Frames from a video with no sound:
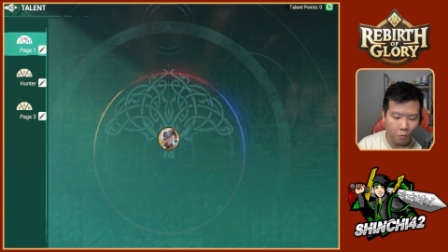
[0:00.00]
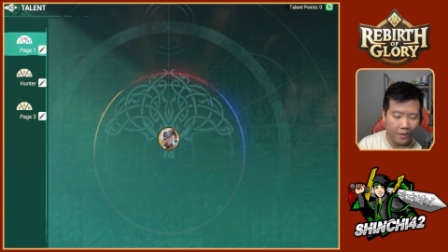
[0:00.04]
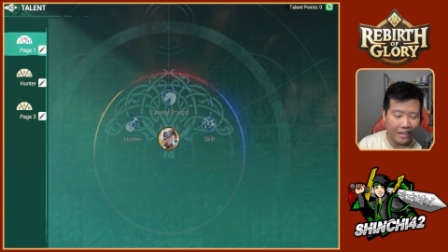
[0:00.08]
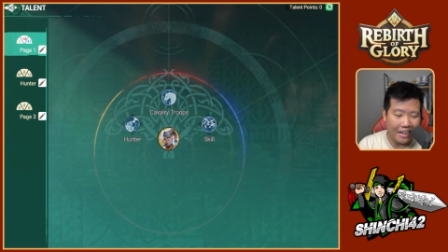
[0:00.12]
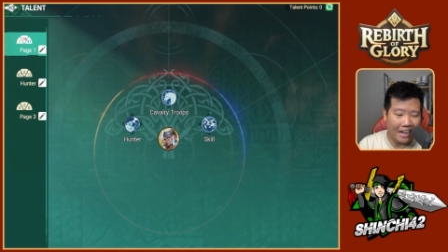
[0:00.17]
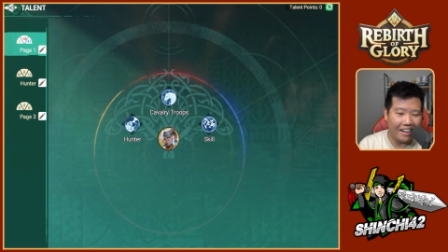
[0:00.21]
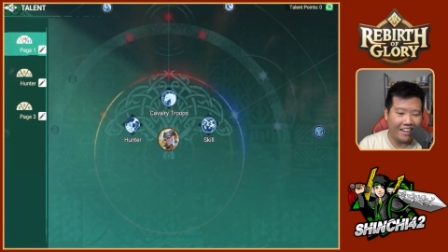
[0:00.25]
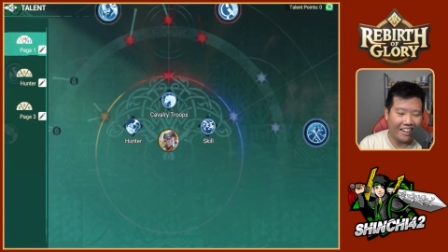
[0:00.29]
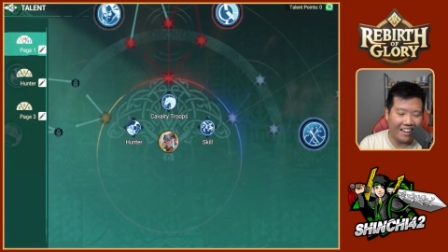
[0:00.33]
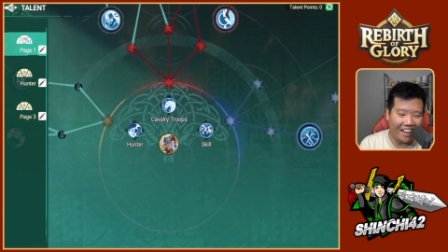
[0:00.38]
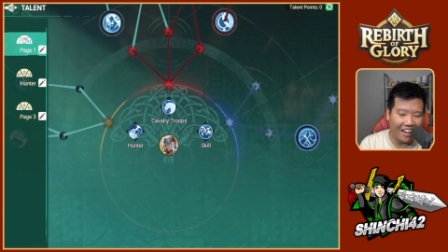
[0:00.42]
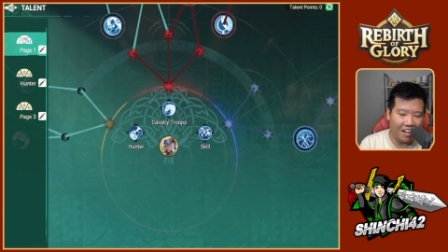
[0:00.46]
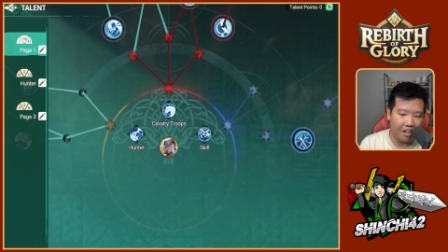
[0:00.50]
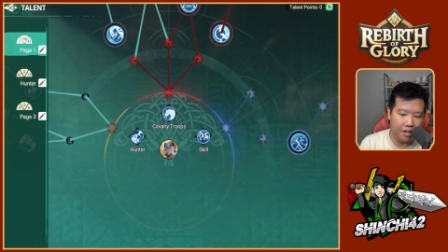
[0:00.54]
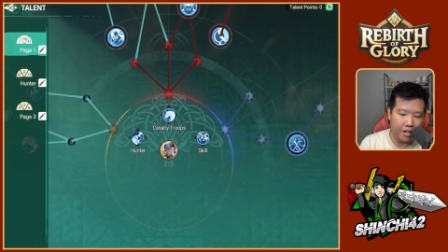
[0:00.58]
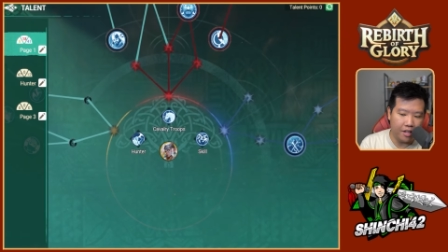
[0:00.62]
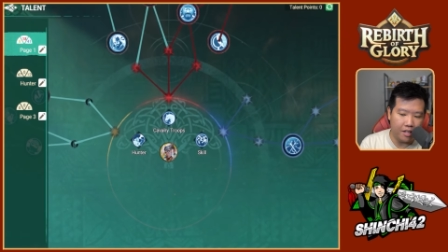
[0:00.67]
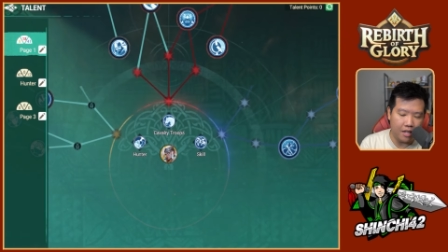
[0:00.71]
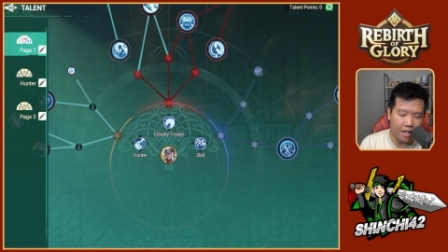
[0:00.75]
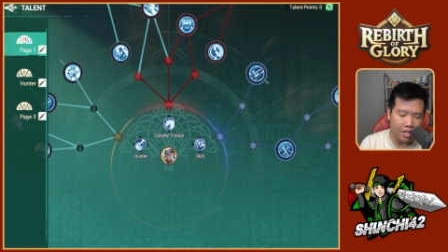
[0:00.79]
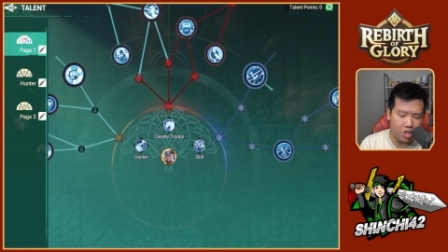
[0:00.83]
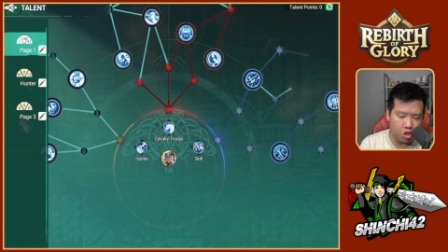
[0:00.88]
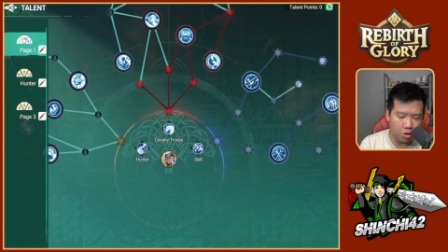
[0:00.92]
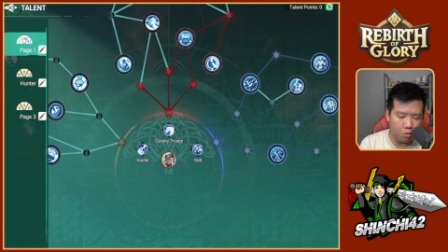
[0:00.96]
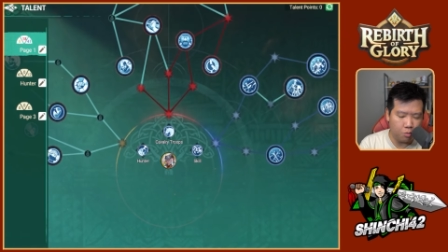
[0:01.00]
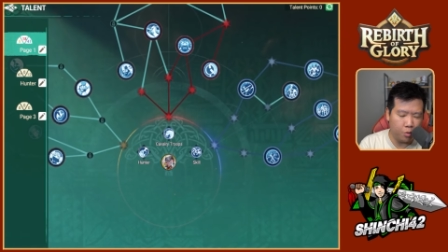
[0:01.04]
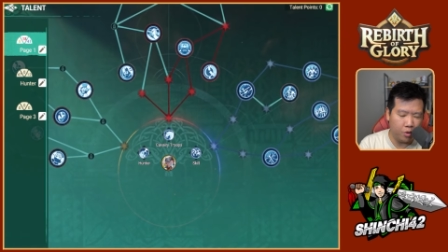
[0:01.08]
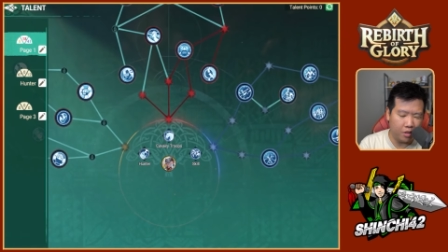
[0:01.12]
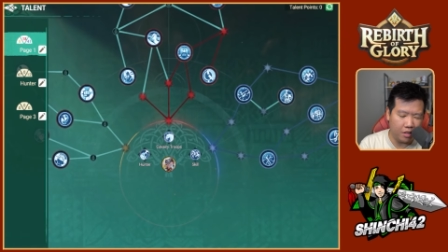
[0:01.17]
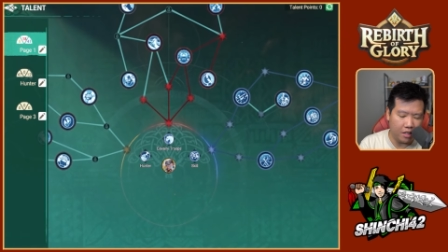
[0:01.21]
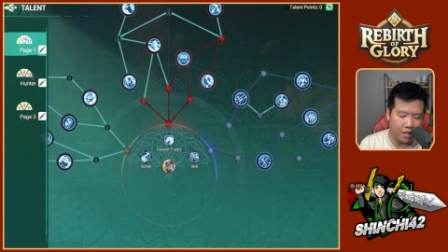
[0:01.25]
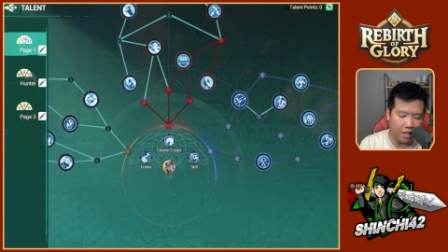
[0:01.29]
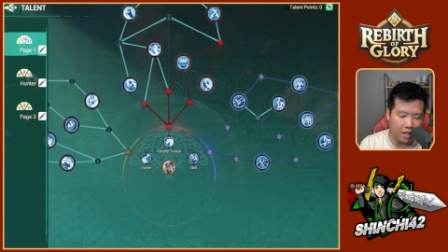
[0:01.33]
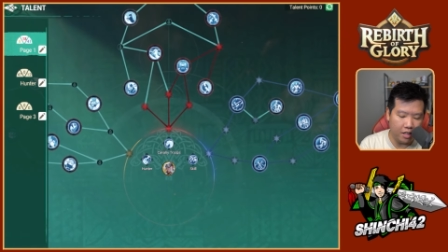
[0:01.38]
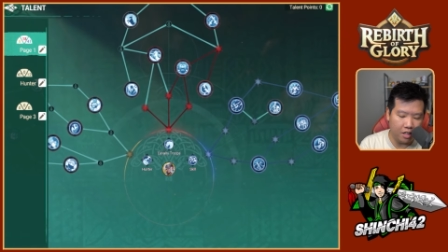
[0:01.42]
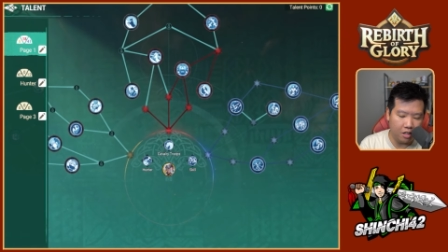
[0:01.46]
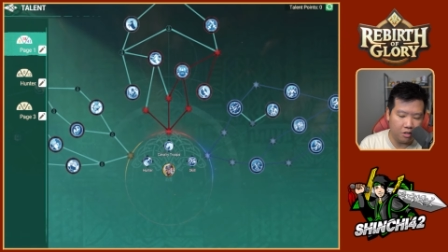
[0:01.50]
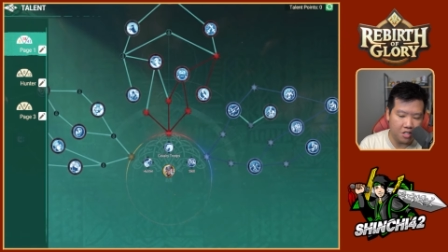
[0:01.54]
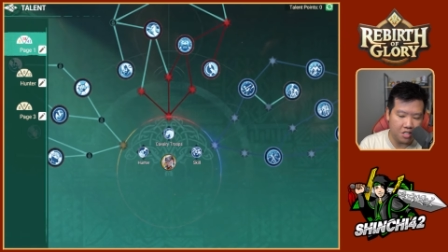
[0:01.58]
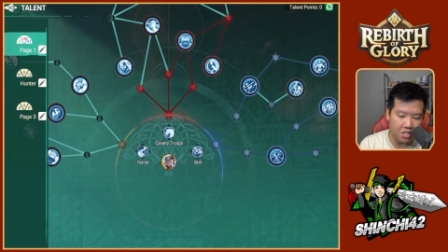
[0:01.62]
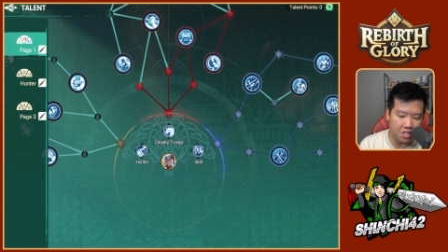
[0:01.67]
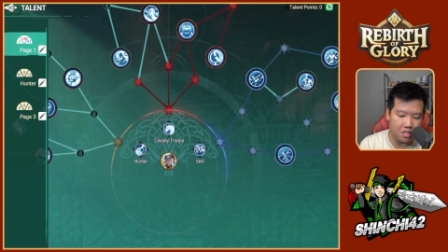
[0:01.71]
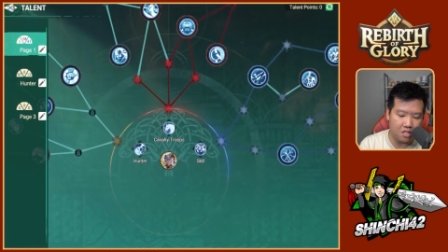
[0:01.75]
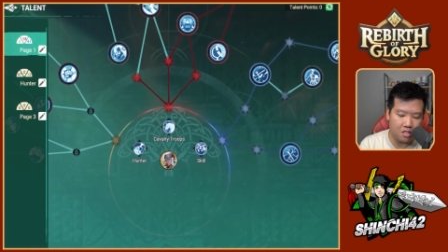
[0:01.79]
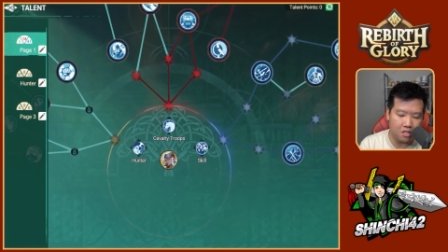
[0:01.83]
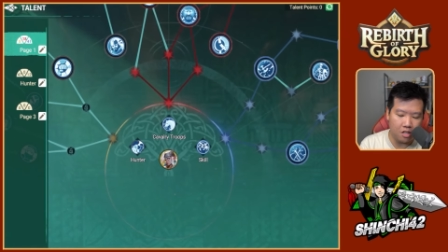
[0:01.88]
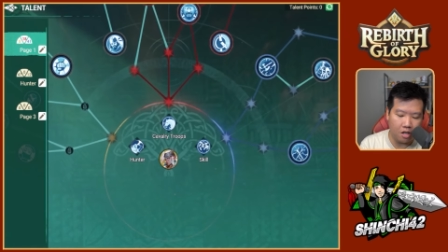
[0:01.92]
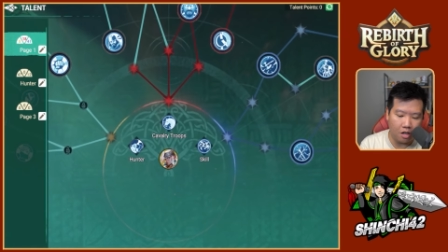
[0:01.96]
we got Arian. I should really
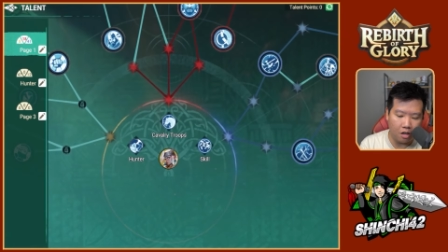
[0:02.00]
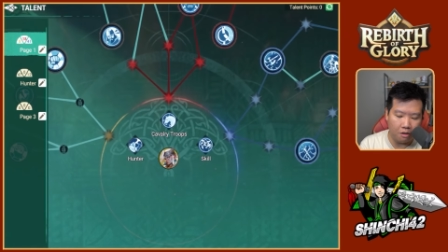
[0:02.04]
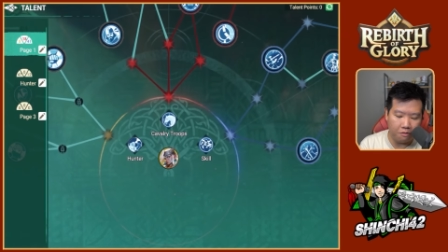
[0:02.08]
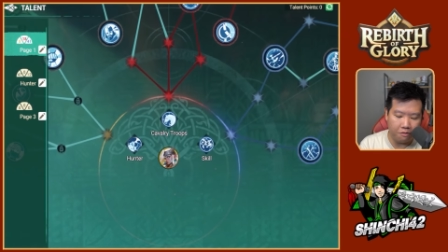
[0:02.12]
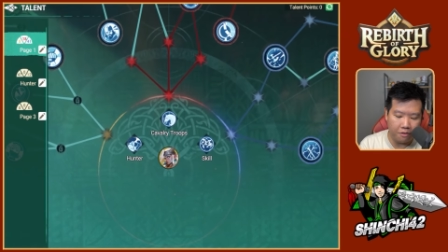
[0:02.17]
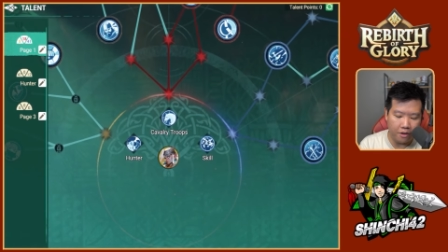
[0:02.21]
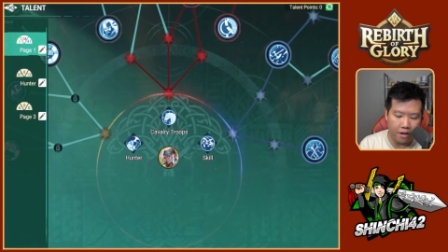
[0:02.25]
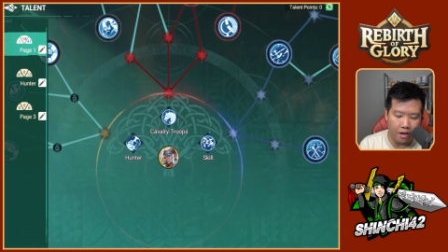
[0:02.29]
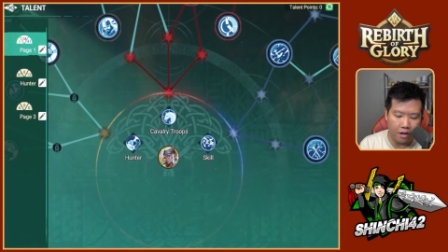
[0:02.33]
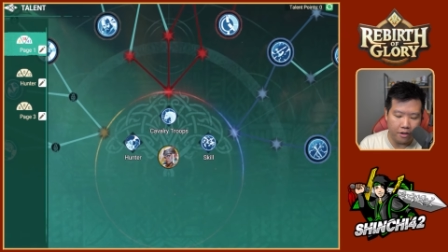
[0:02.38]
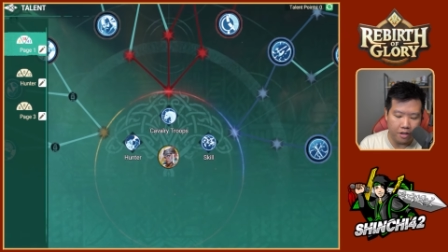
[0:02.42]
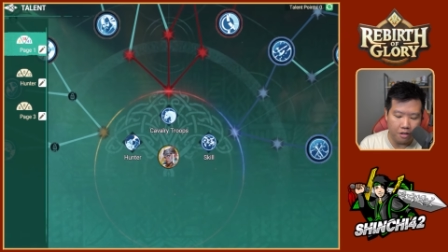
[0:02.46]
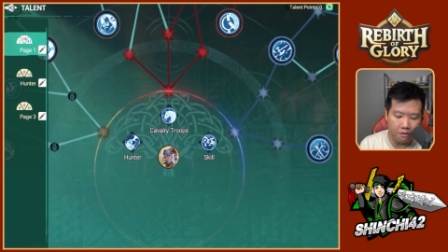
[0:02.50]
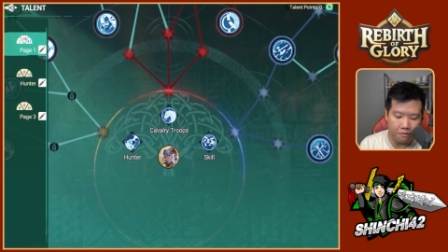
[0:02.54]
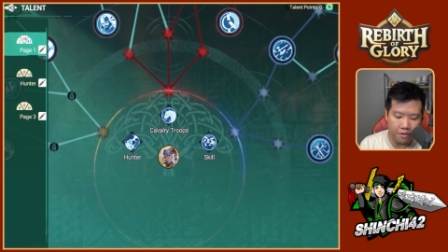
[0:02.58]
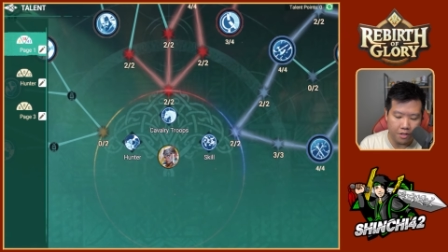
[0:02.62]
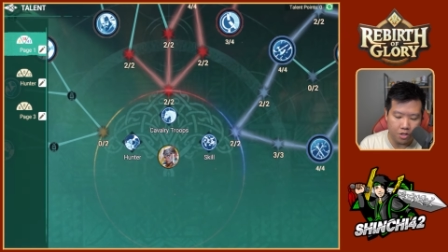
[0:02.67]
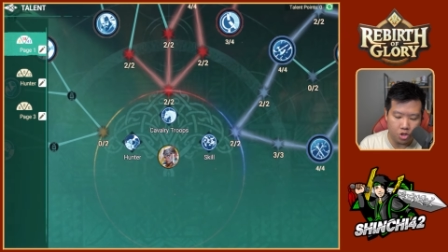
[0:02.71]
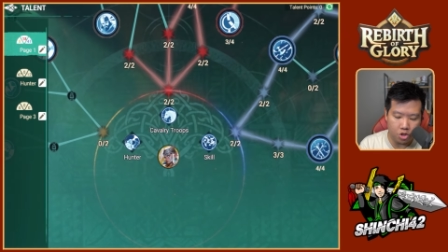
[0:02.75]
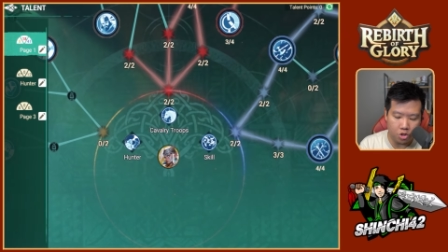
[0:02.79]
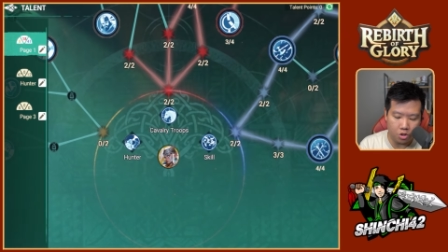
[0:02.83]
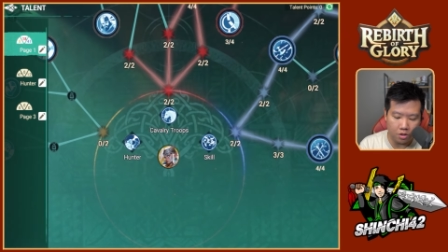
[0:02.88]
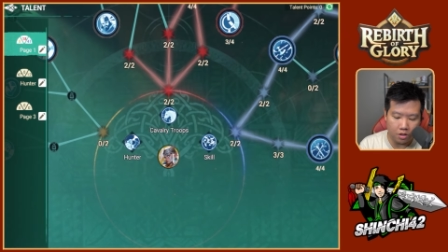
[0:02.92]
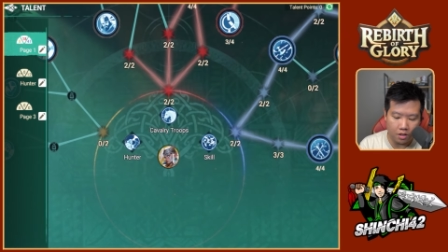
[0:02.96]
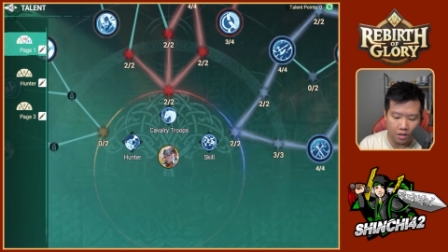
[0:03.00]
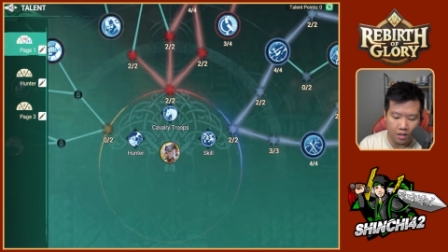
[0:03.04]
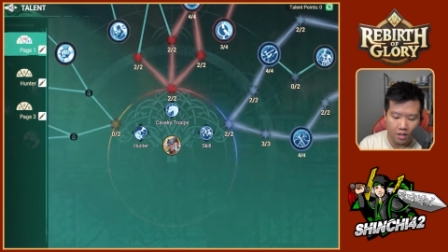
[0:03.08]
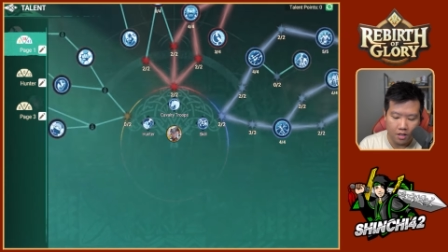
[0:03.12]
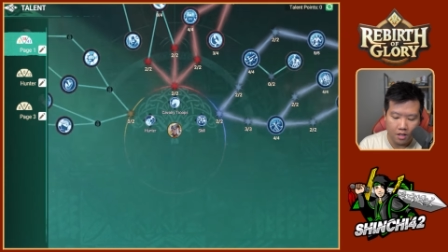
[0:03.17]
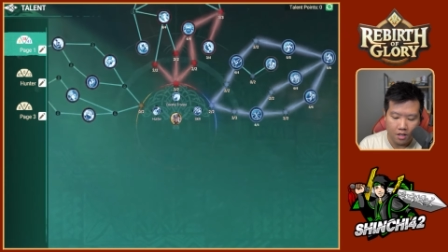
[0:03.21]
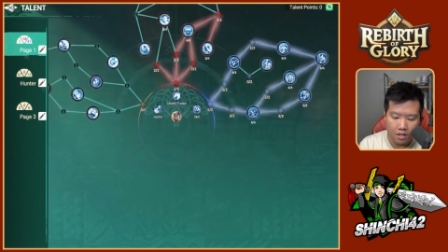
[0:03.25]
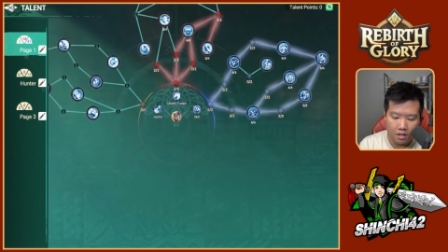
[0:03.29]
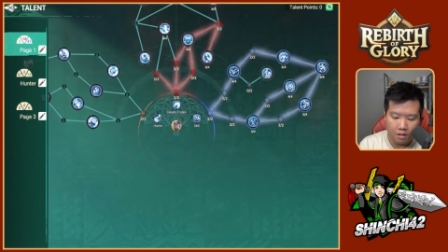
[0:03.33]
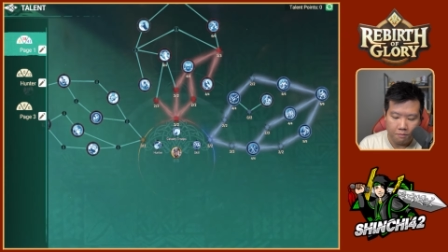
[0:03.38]
increase a star of Arian eventually.